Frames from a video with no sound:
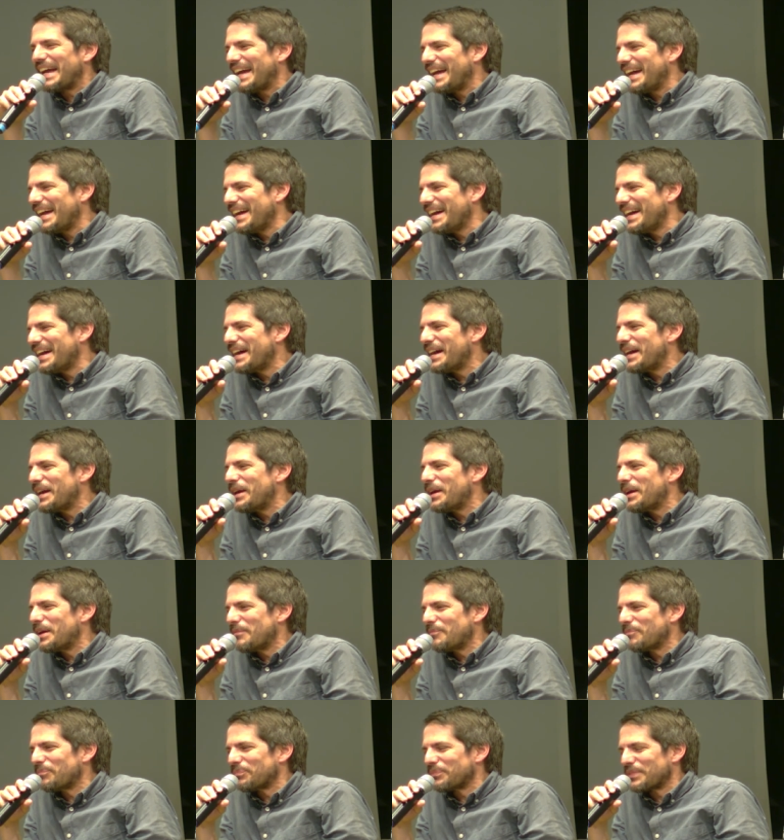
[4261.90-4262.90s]

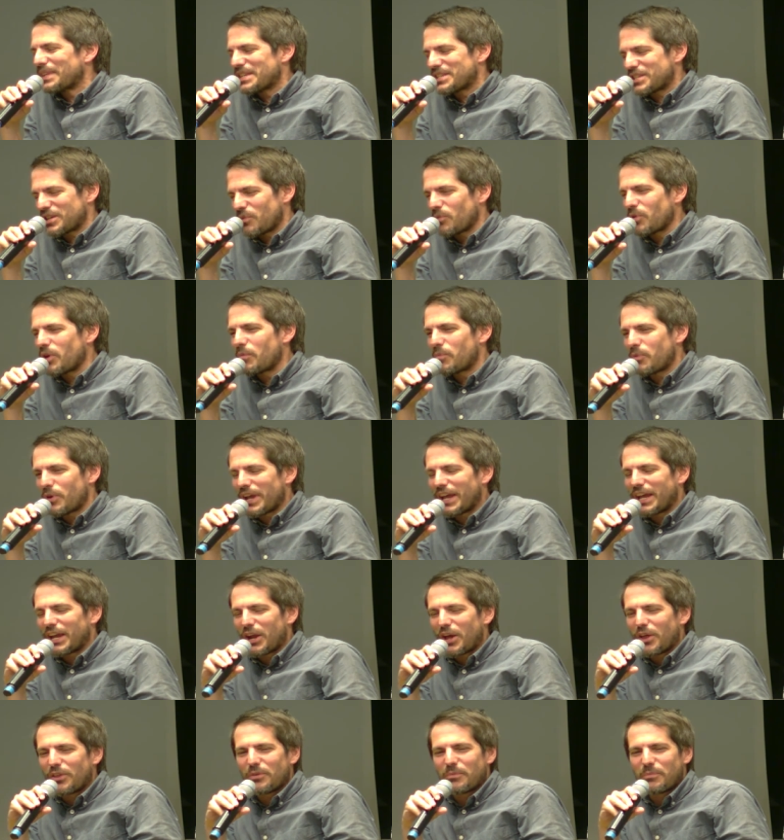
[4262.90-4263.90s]
that. So we'll bring
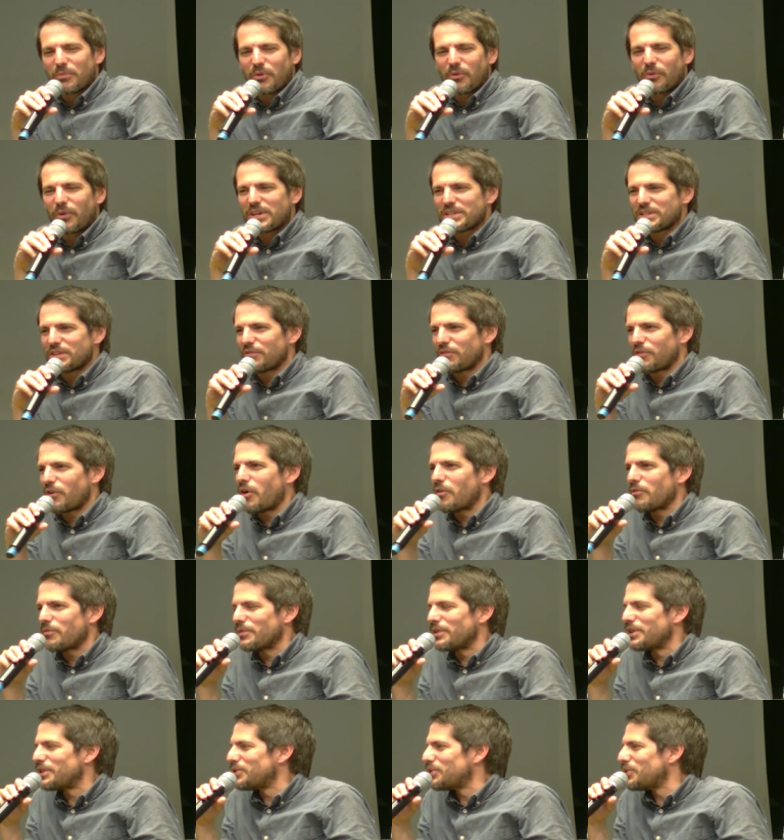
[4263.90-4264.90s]
another progressive
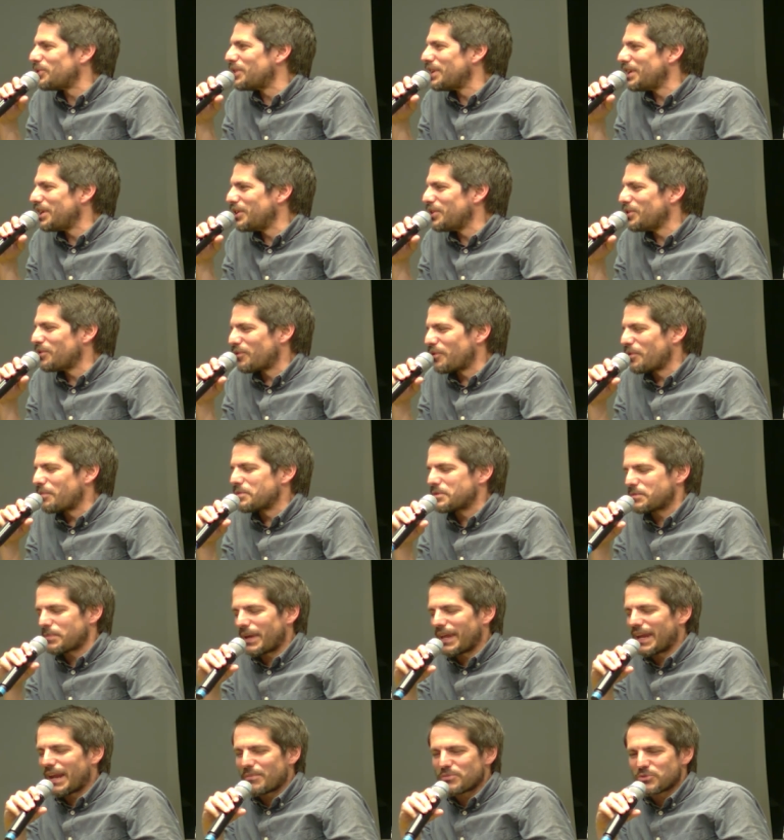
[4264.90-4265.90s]
government to the EU from
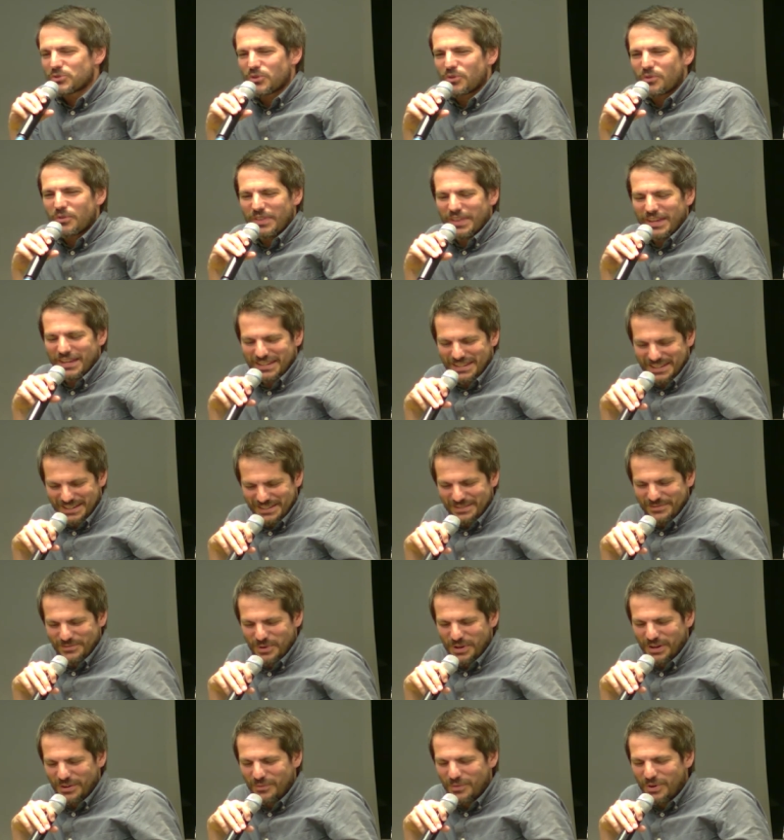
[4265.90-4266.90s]
Spain. I'm sure of that, and
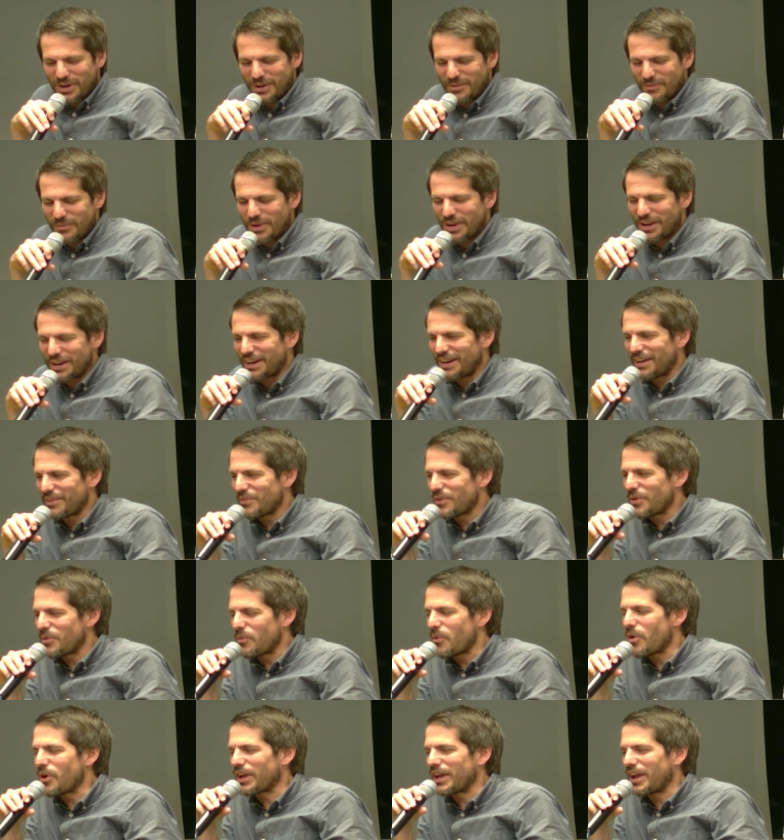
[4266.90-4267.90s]
we're
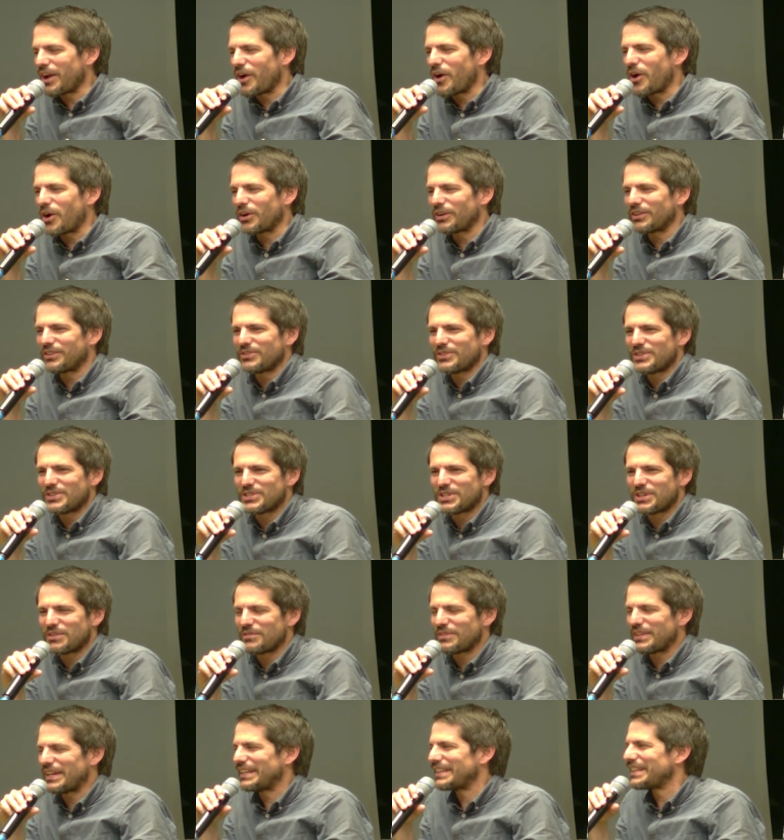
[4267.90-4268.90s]
working hard to
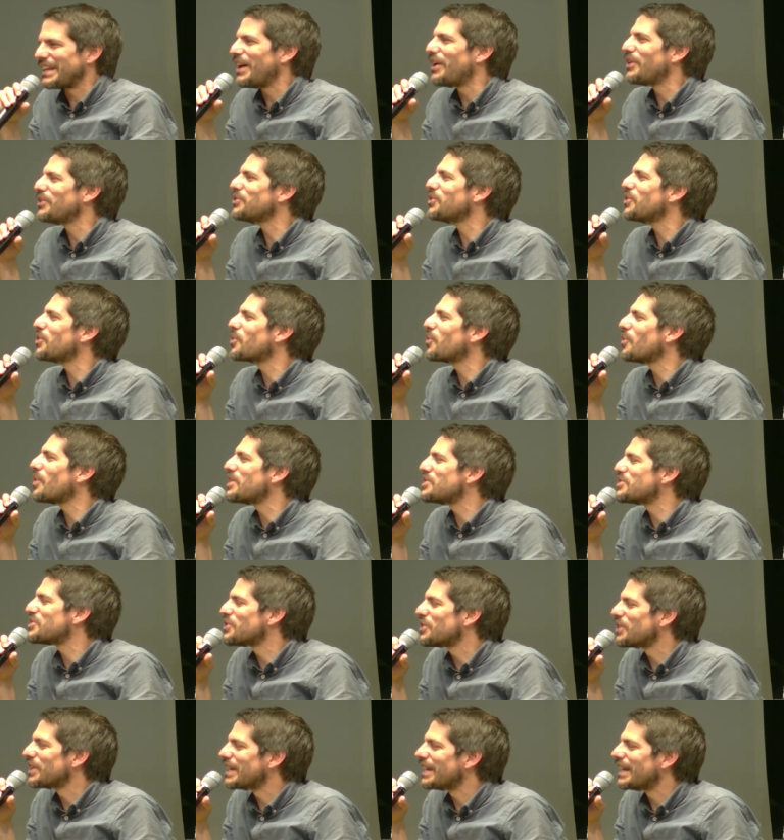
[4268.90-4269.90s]
achieve that. On your
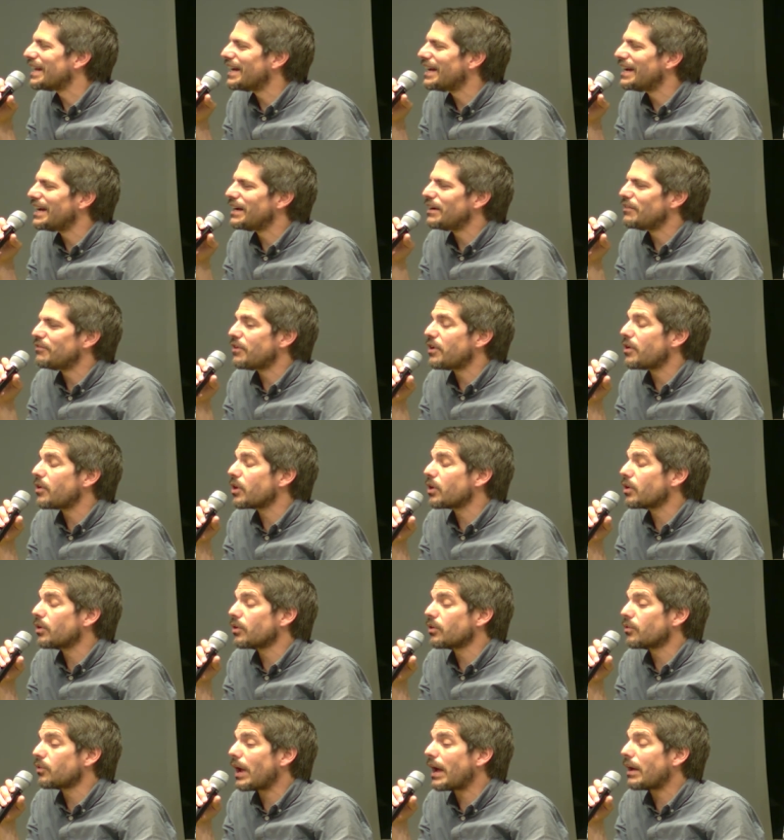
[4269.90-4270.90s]
question,
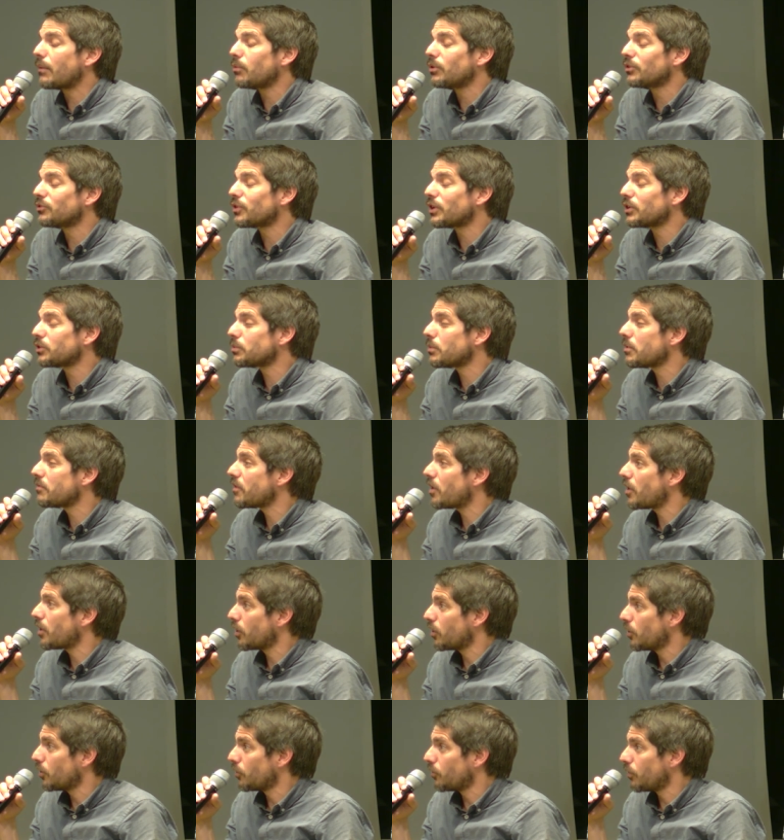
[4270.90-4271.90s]
I will try to be very
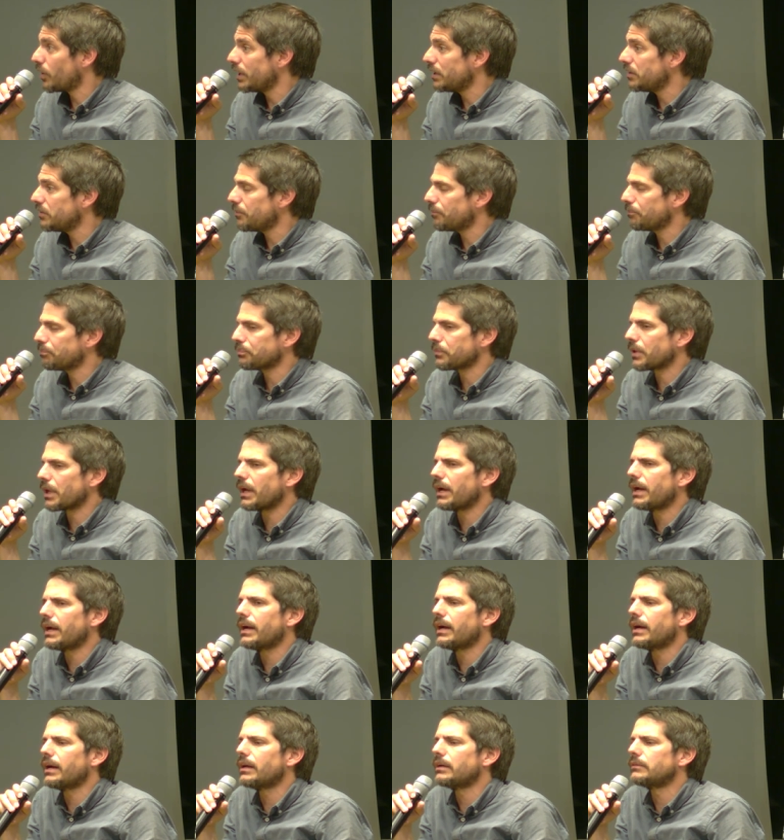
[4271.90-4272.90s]
concrete.
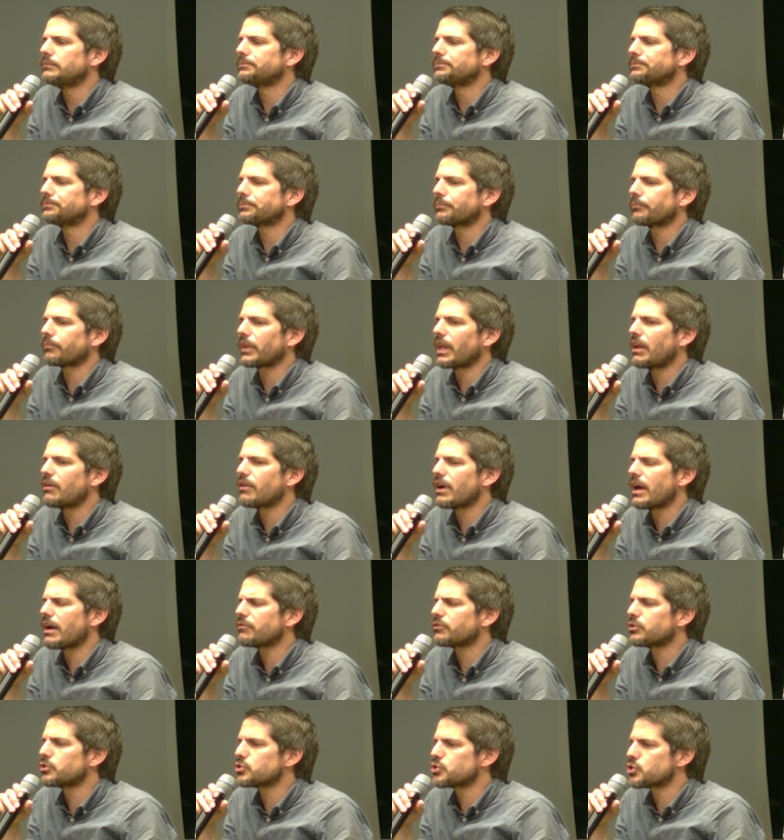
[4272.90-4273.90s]
If I
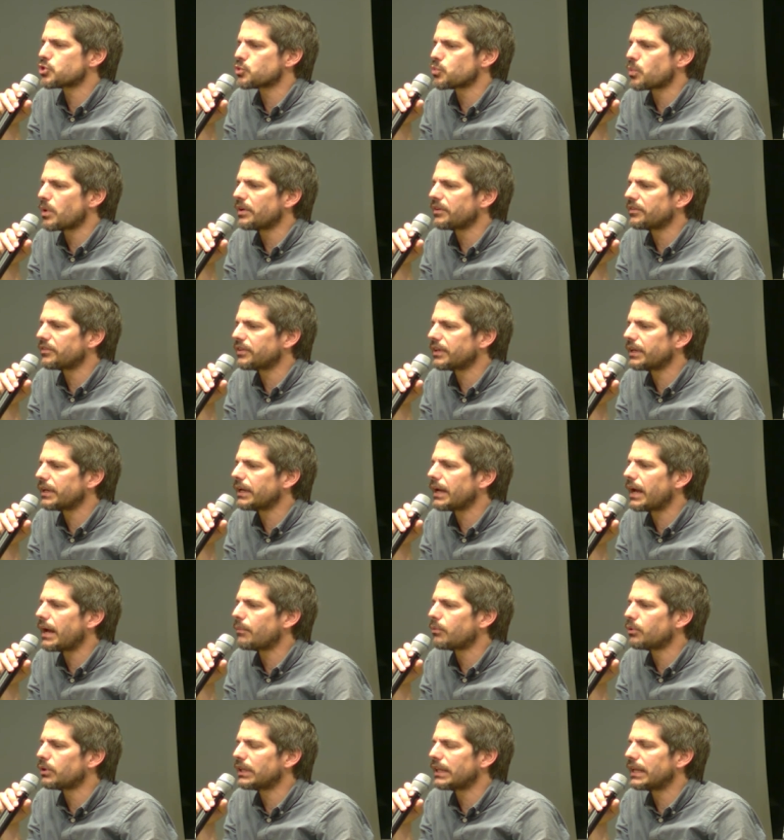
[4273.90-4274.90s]
have to choose one thing, I
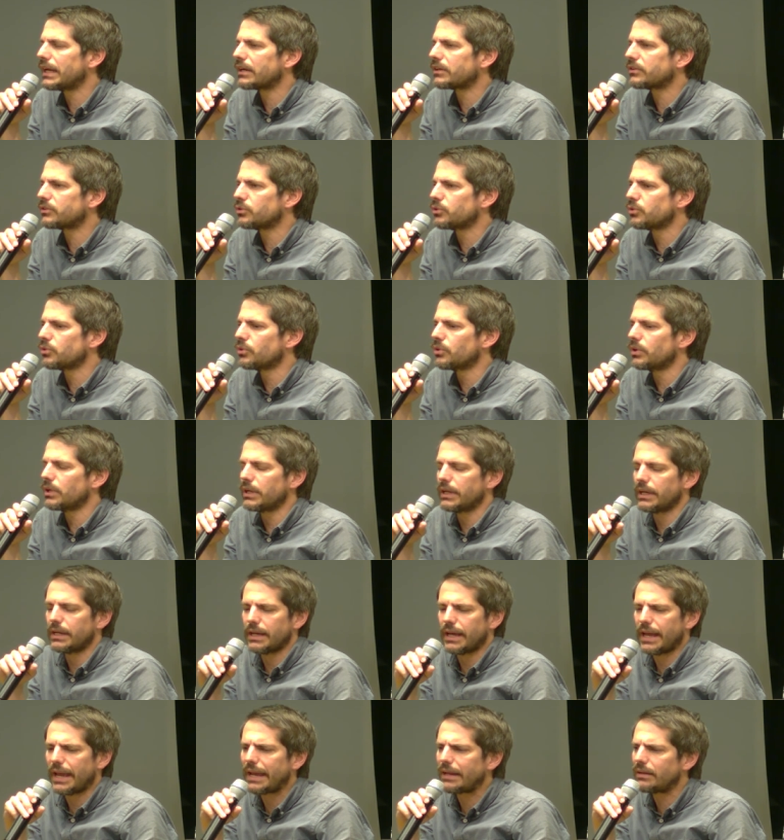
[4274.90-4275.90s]
would like to
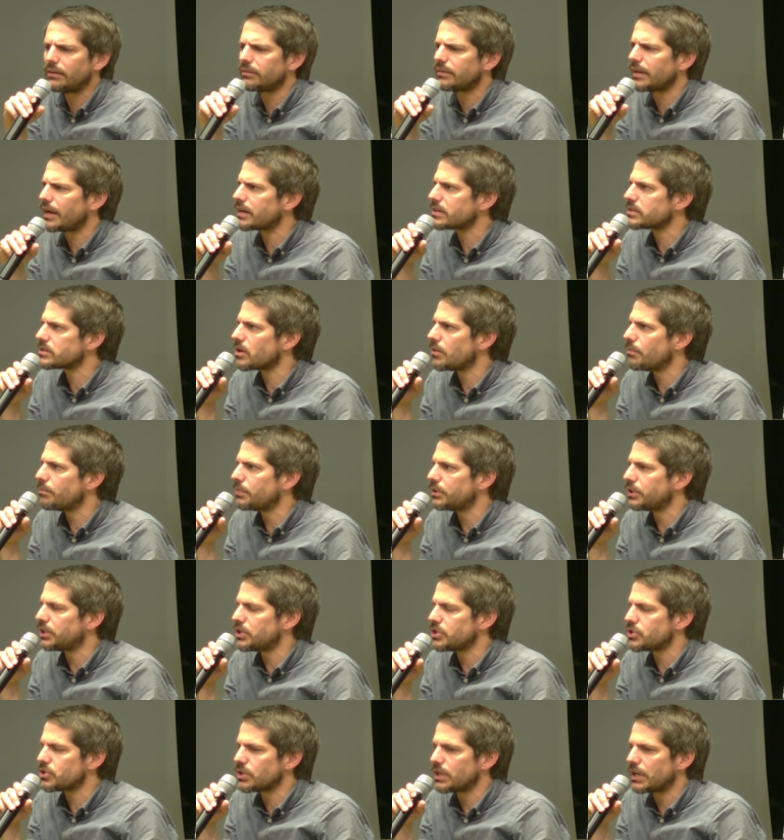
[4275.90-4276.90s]
end tax
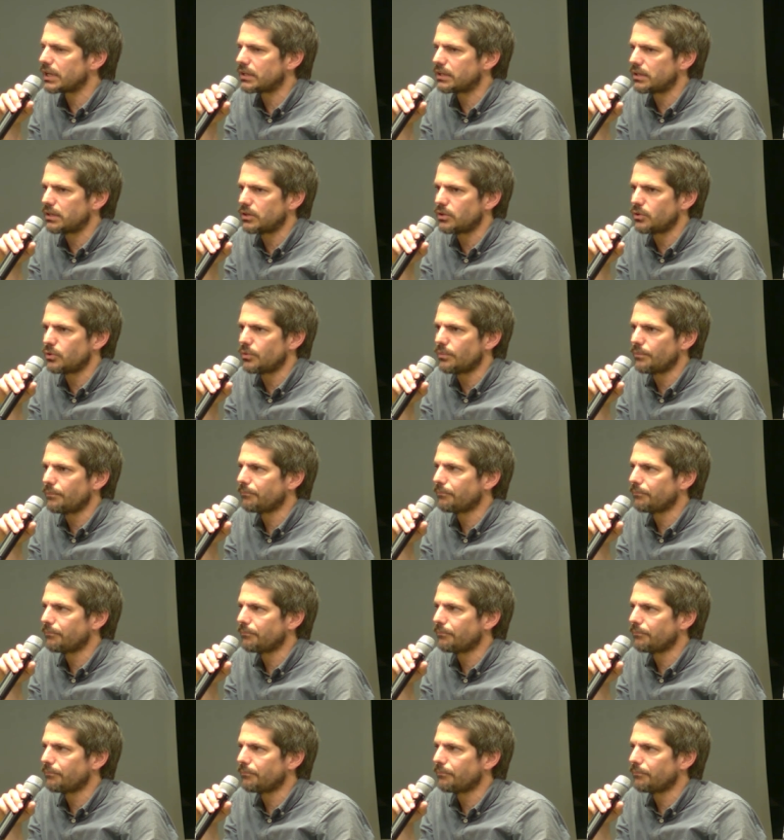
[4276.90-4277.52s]
competition at the EU,